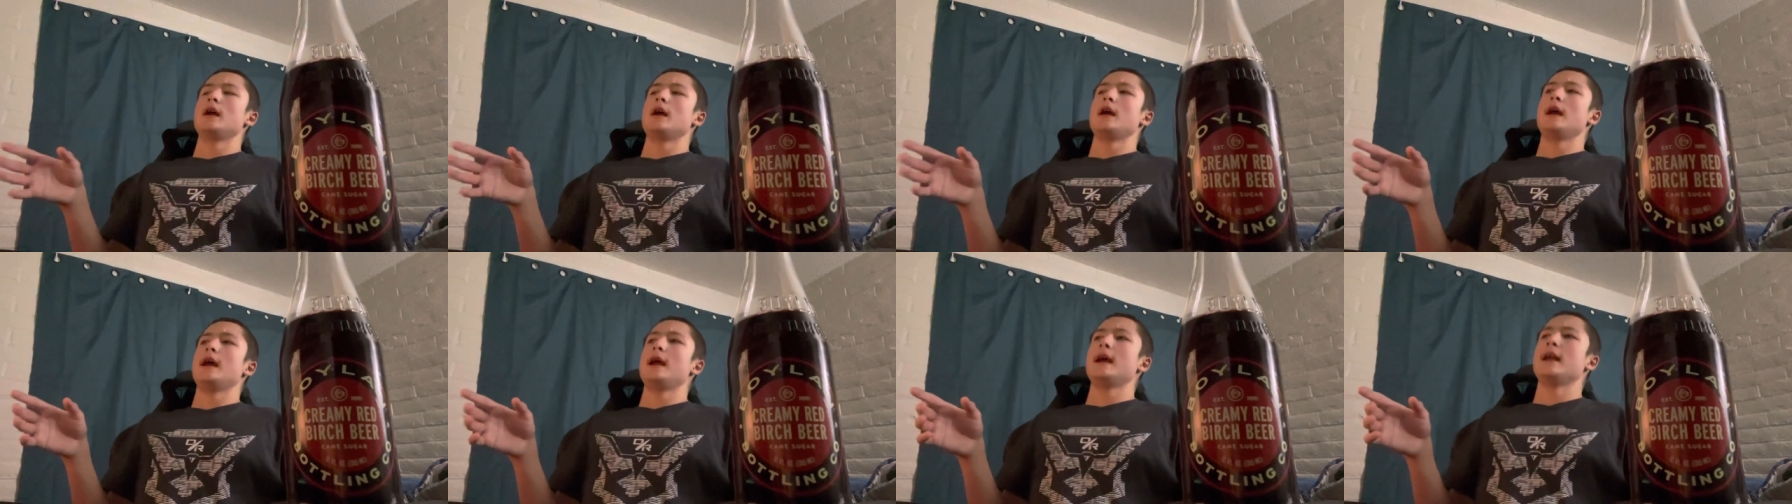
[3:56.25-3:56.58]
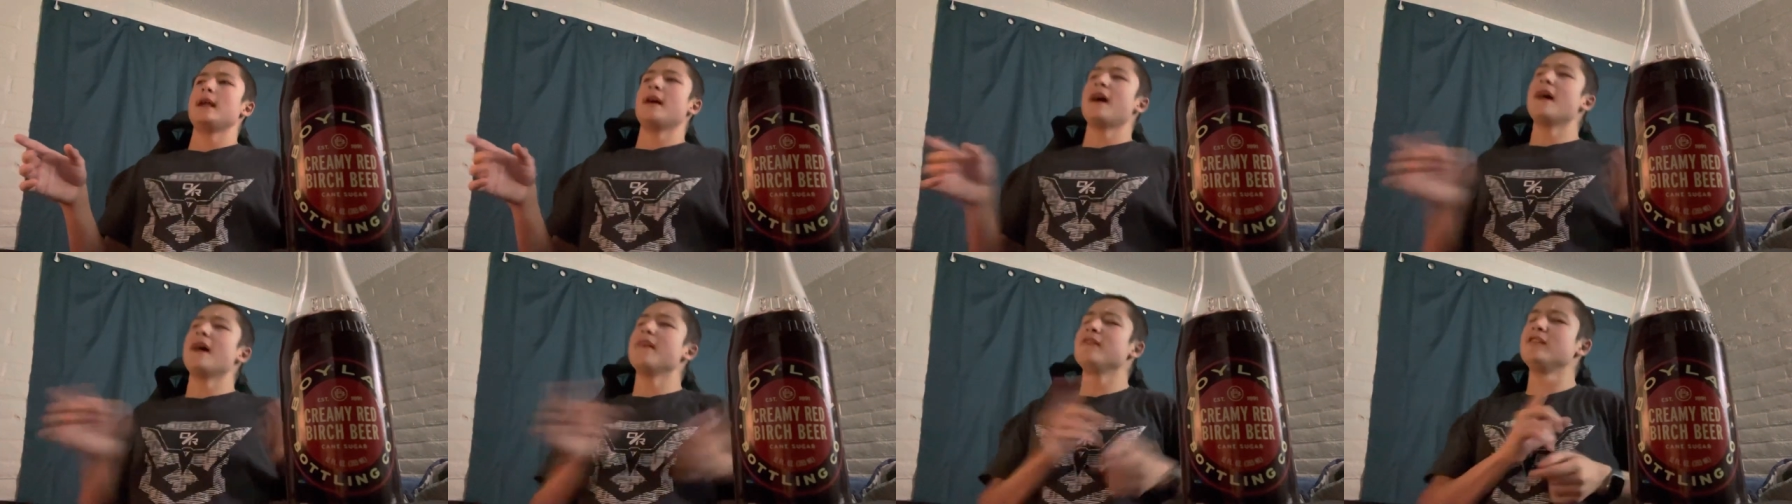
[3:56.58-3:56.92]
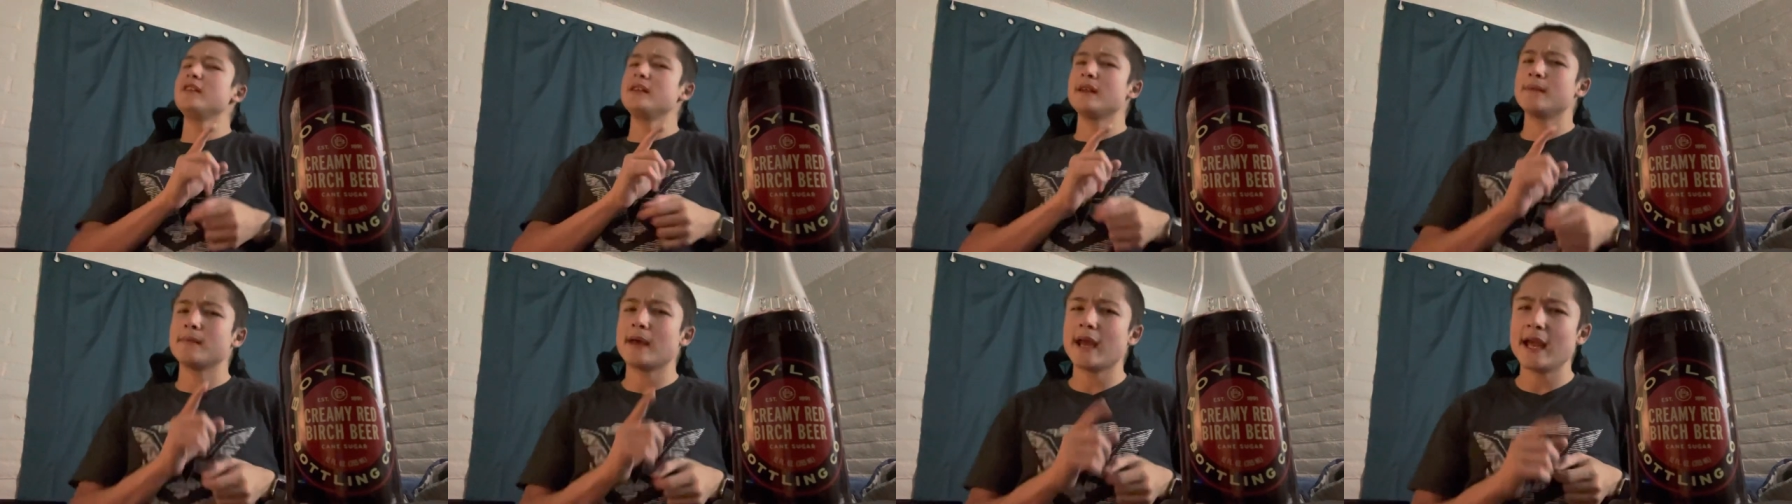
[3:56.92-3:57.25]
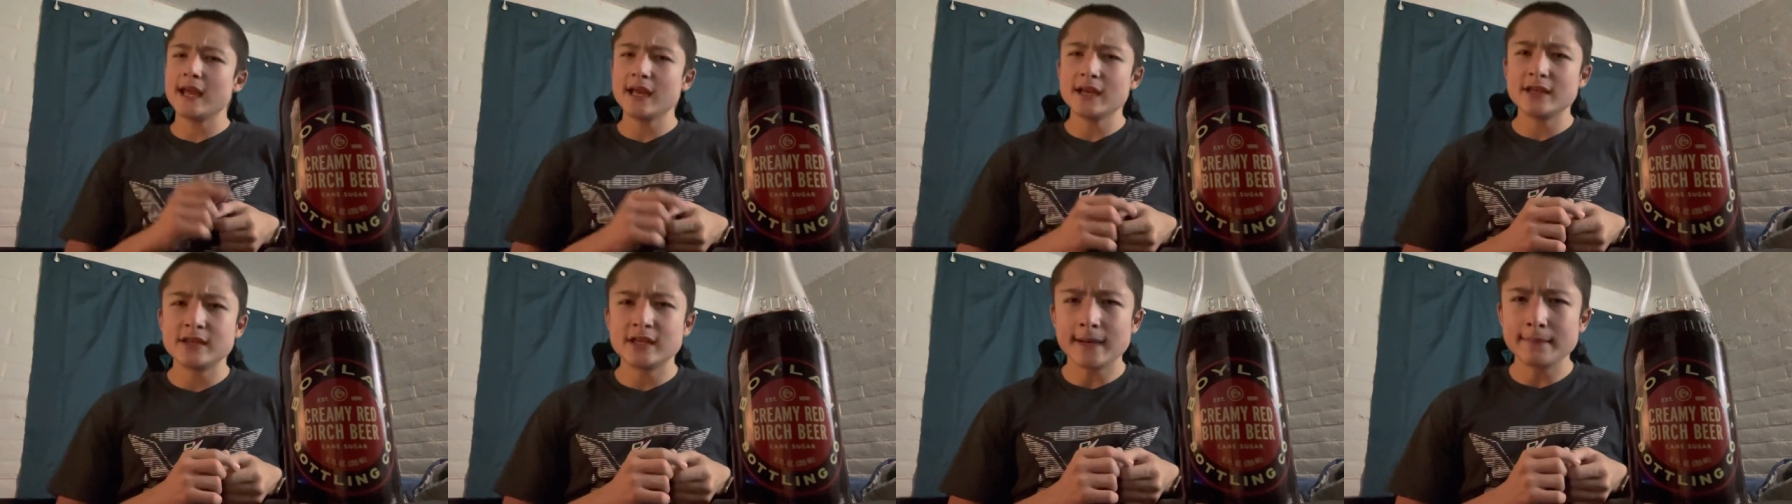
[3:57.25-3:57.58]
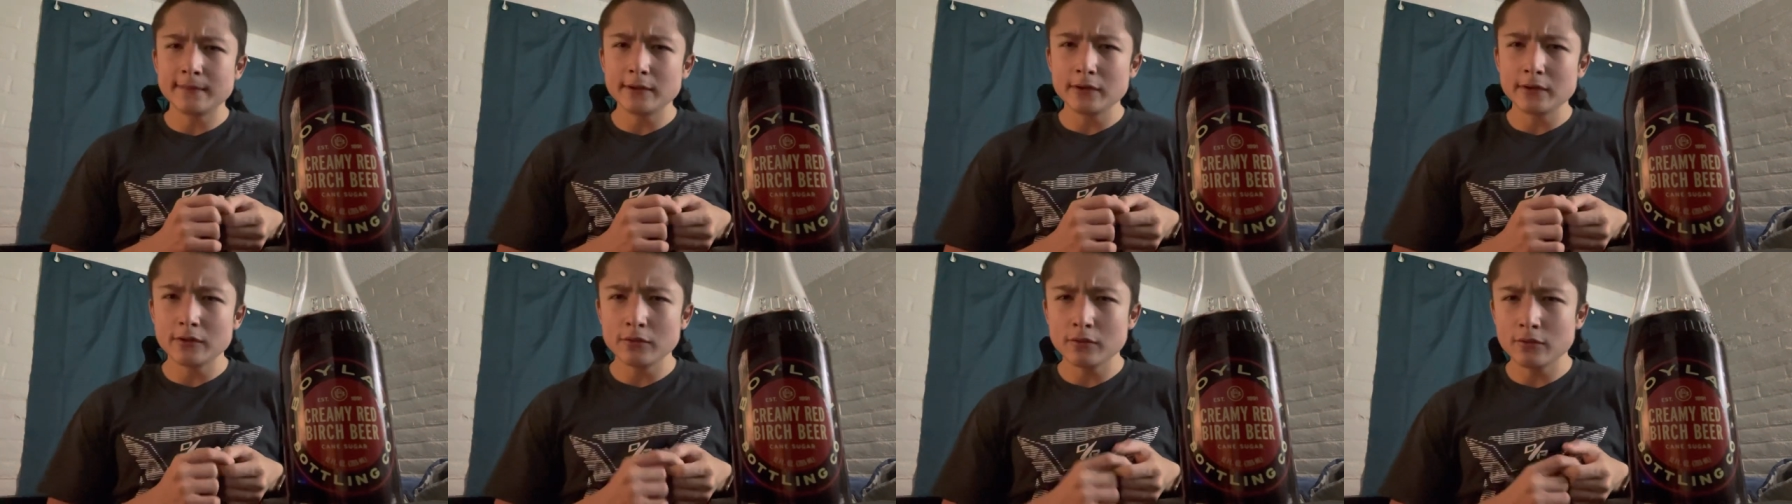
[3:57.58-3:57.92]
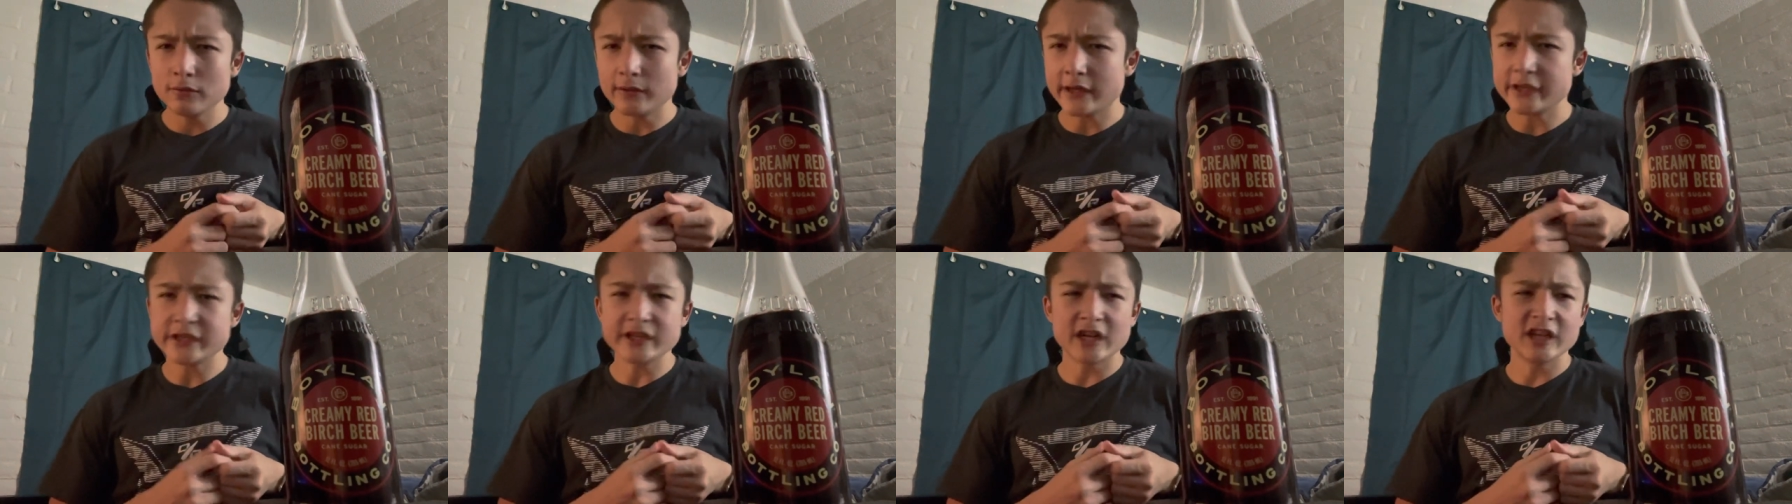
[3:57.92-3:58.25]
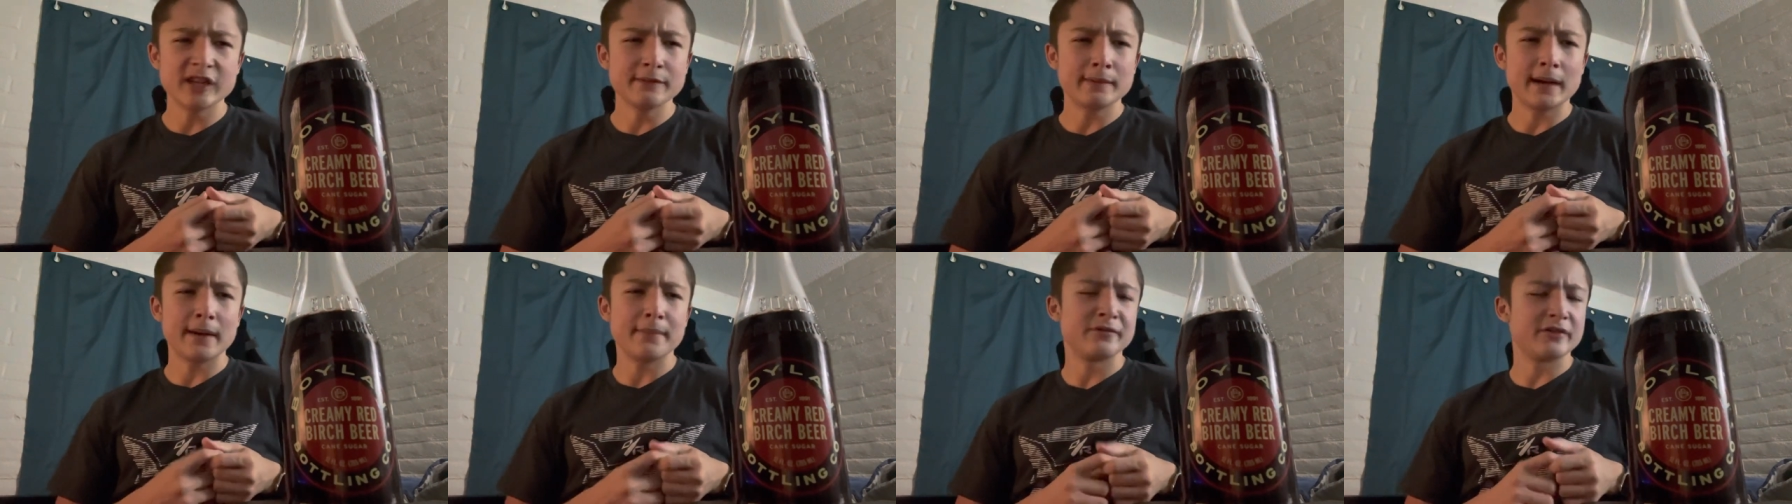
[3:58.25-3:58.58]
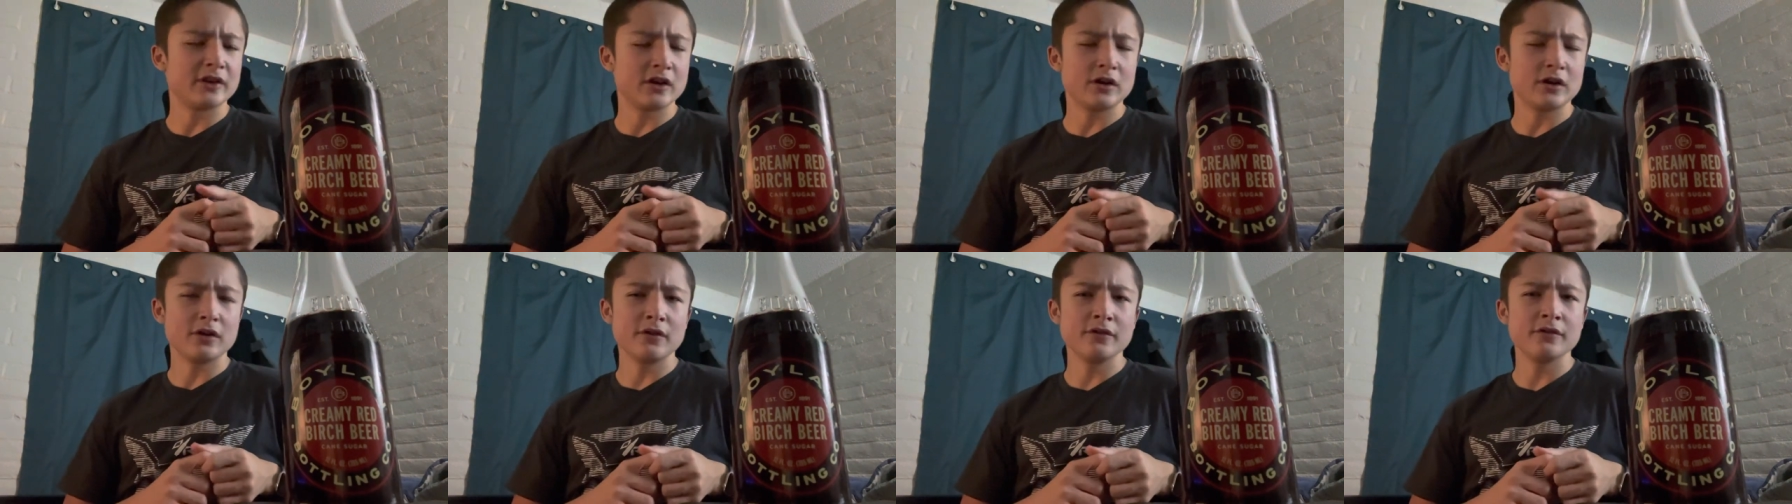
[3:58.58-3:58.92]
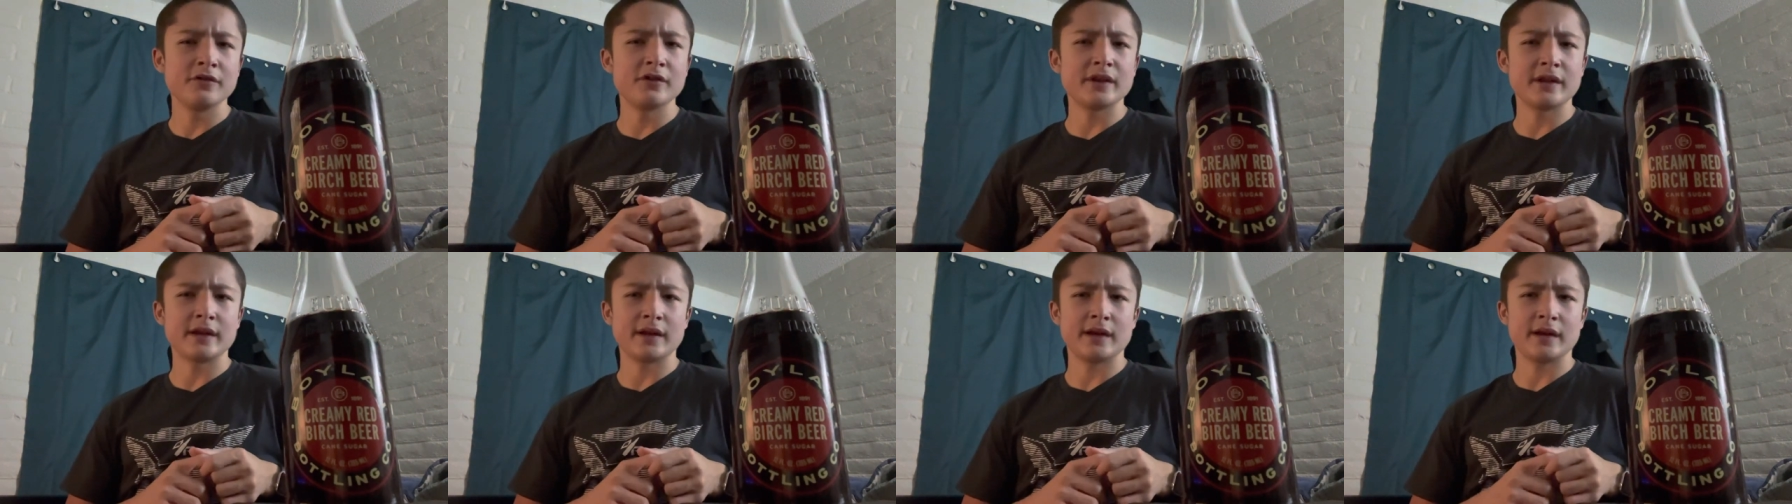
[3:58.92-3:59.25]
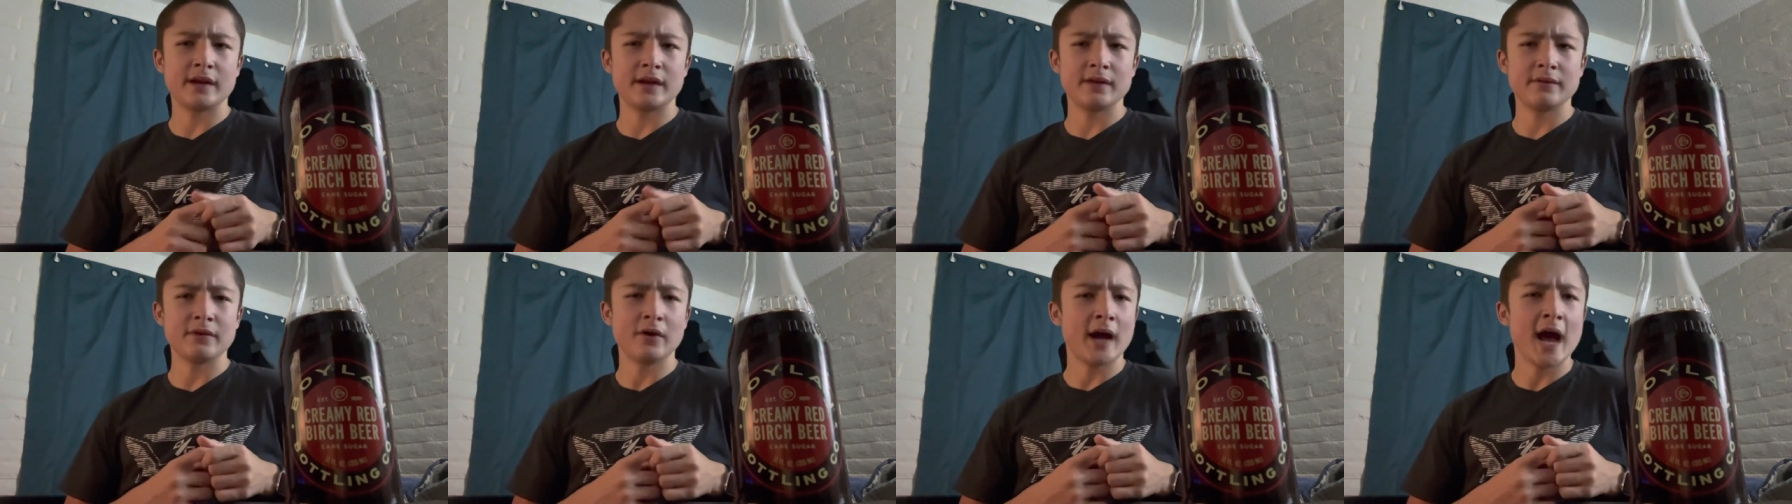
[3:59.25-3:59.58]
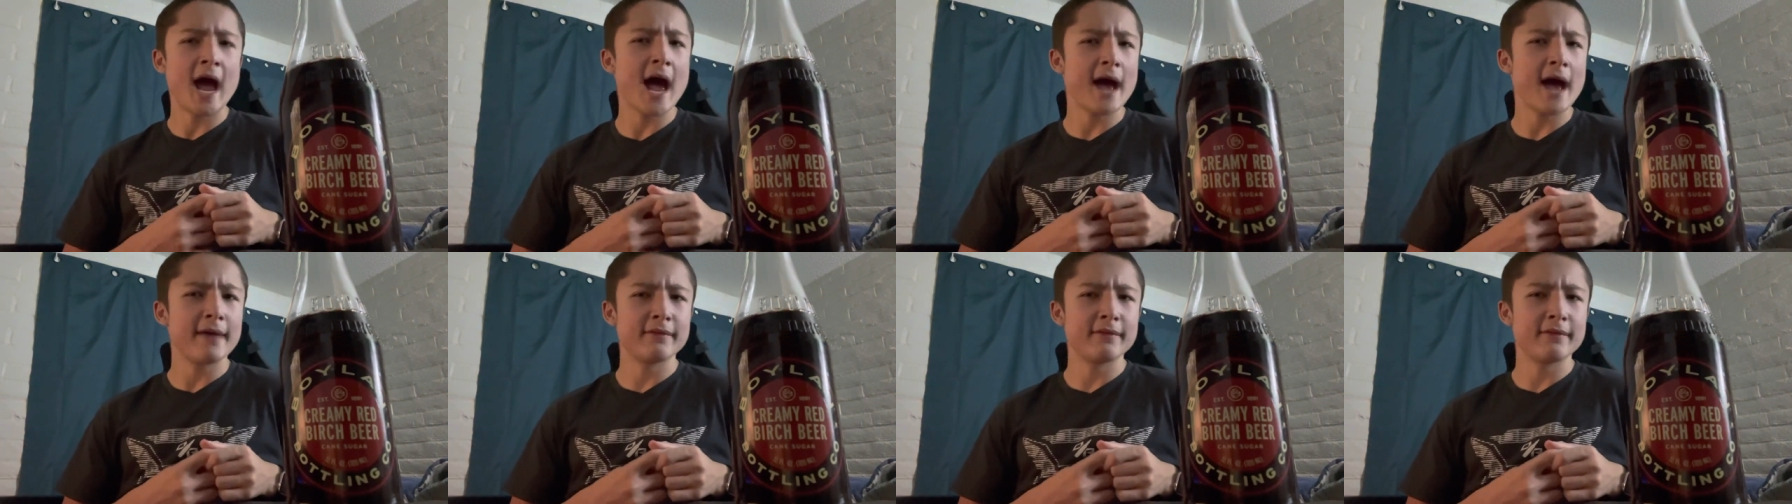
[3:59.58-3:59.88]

And I have seen A&W restaurants by themselves, and they don't have